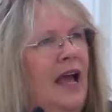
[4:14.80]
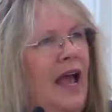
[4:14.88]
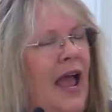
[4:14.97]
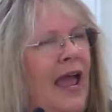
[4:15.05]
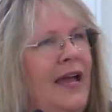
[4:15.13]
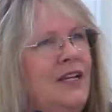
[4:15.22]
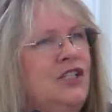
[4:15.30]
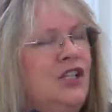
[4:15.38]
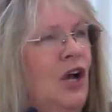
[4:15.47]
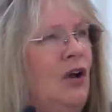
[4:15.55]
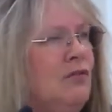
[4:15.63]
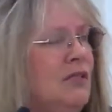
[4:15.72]
Ann
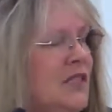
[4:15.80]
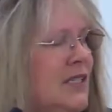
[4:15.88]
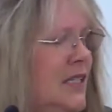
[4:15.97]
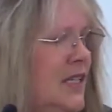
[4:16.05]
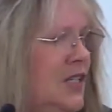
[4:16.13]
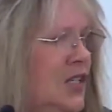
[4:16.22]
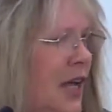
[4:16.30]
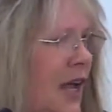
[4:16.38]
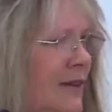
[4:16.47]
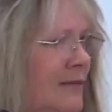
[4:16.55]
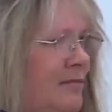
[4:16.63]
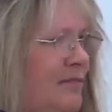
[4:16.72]
Jones and
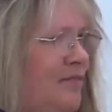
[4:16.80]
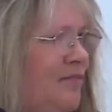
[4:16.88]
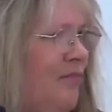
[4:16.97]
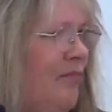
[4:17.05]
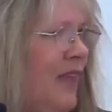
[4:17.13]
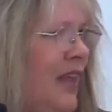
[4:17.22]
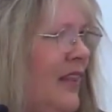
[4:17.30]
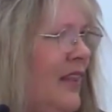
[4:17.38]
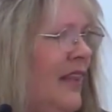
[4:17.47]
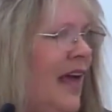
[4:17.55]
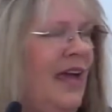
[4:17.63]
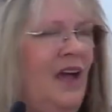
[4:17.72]
TJ,
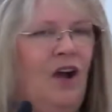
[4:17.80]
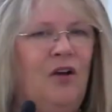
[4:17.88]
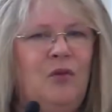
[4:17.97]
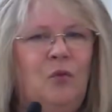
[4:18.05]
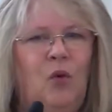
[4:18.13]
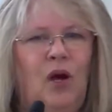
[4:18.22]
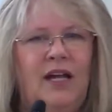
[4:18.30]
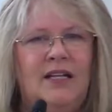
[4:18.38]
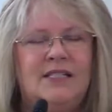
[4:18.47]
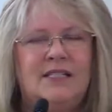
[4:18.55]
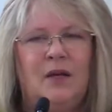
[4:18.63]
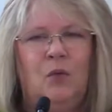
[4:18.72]
they are the
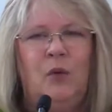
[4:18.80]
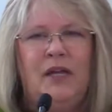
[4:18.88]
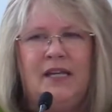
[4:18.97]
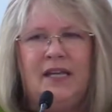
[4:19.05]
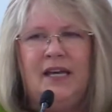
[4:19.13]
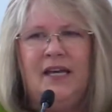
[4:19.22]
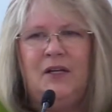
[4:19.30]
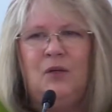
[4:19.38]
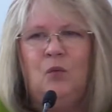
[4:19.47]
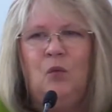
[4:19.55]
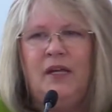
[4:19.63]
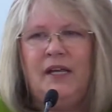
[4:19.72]
ones that week
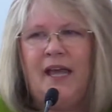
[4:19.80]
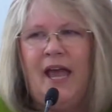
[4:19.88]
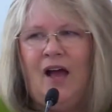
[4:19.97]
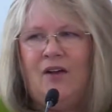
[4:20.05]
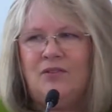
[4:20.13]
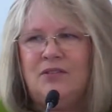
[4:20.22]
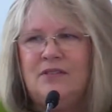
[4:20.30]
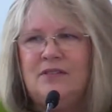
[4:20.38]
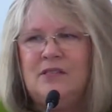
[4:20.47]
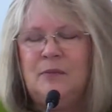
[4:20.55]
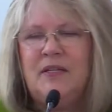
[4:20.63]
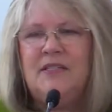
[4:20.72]
in, week out,
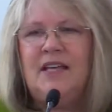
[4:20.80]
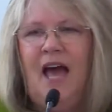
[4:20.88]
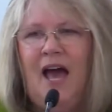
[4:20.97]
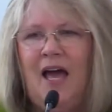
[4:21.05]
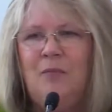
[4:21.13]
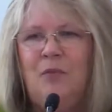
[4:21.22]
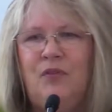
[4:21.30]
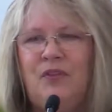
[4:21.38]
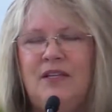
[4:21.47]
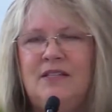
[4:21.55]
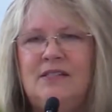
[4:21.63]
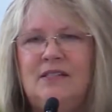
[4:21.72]
spend time with
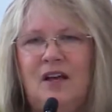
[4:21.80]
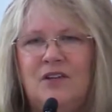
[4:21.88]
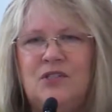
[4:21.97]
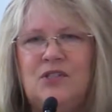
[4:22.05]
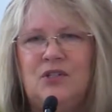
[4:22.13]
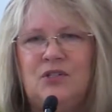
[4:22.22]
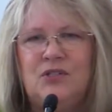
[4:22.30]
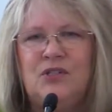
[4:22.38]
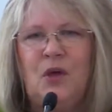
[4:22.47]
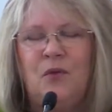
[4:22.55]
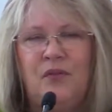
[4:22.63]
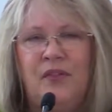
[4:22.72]
these youngsters
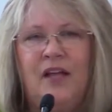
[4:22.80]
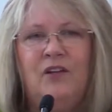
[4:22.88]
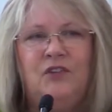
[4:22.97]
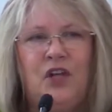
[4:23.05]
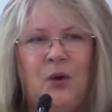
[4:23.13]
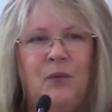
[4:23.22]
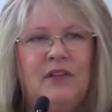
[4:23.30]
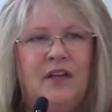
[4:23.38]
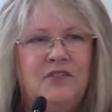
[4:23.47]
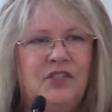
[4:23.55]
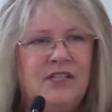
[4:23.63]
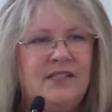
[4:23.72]
so that they'll know and
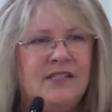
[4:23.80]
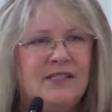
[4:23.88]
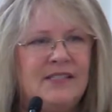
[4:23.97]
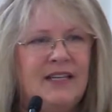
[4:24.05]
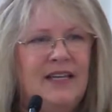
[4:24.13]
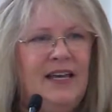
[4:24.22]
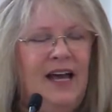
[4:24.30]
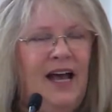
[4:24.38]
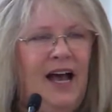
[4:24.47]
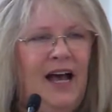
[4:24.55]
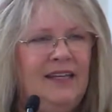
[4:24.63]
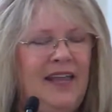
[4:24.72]
love Jesus.
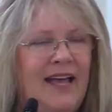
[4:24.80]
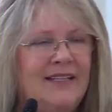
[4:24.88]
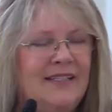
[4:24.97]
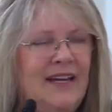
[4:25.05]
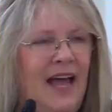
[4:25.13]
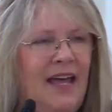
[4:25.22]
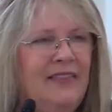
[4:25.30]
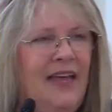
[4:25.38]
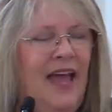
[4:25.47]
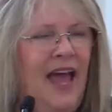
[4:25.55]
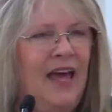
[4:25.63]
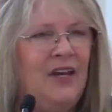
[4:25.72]
Uh, last night
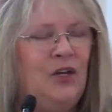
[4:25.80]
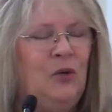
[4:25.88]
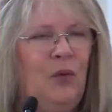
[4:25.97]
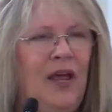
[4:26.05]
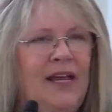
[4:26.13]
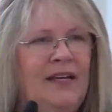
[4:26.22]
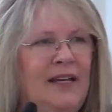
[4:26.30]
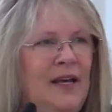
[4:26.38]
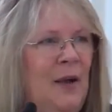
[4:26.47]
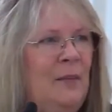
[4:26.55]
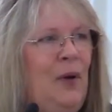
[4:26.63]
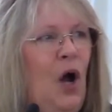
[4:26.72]
they had a great
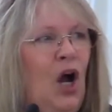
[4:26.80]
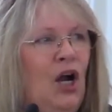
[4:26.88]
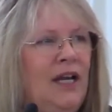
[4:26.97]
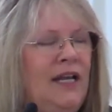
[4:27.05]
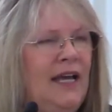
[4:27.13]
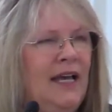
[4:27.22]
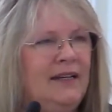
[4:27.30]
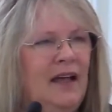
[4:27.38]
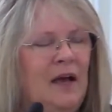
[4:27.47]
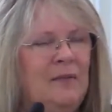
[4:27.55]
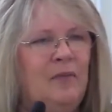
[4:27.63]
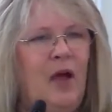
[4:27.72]
party at
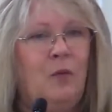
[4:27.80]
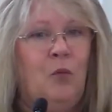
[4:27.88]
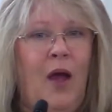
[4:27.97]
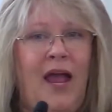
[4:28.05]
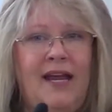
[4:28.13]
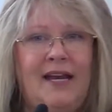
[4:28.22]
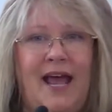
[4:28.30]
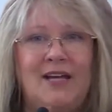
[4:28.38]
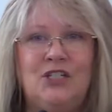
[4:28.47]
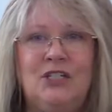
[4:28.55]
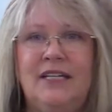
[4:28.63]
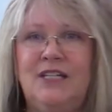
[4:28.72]
um, Wayne,
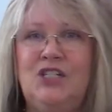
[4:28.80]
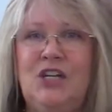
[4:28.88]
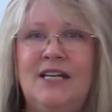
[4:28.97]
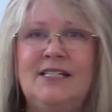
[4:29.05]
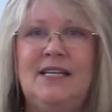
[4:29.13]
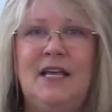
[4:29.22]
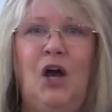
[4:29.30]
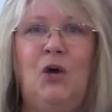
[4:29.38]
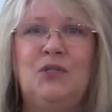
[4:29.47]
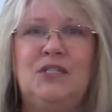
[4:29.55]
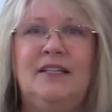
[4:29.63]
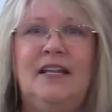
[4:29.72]
actually, and Jesse
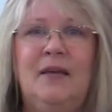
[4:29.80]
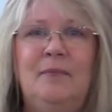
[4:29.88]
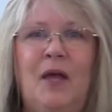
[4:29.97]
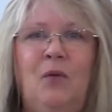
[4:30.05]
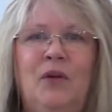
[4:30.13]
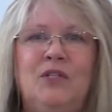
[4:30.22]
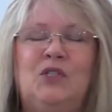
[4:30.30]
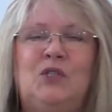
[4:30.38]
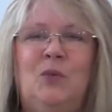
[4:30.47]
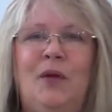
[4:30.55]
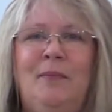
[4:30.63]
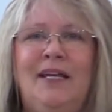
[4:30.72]
hosted them. They went
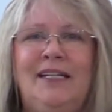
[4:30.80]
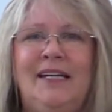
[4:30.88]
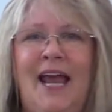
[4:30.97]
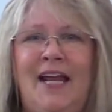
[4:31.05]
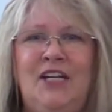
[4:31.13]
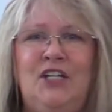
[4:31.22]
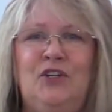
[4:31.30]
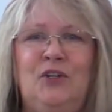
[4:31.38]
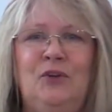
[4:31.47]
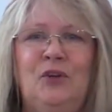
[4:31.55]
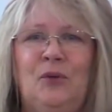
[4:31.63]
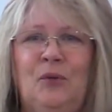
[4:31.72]
swimming in
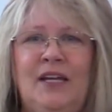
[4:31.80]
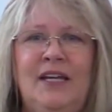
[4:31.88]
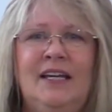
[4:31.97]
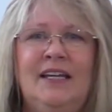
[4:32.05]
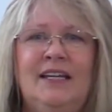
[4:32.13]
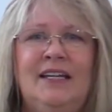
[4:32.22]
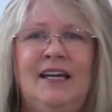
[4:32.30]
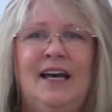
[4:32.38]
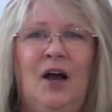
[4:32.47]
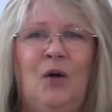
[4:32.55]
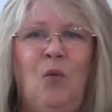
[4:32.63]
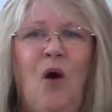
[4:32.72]
82 degree
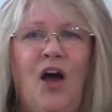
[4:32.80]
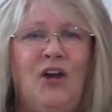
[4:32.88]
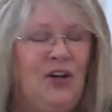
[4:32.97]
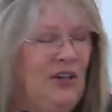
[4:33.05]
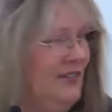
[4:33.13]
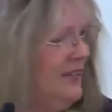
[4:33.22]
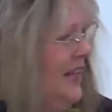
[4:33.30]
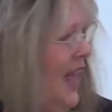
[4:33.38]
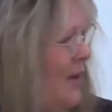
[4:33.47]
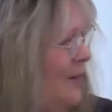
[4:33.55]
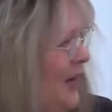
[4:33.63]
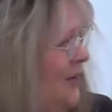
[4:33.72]
uh, water.
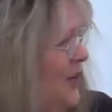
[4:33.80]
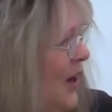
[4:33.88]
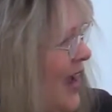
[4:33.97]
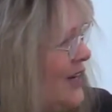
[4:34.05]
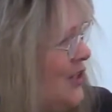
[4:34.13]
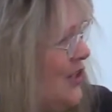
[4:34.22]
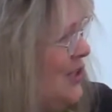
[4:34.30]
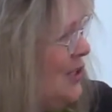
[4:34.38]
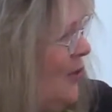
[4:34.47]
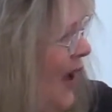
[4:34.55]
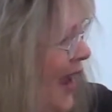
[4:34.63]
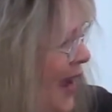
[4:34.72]
How many of you actually
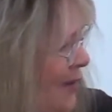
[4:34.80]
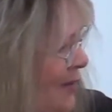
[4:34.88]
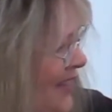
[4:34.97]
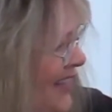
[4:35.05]
swam?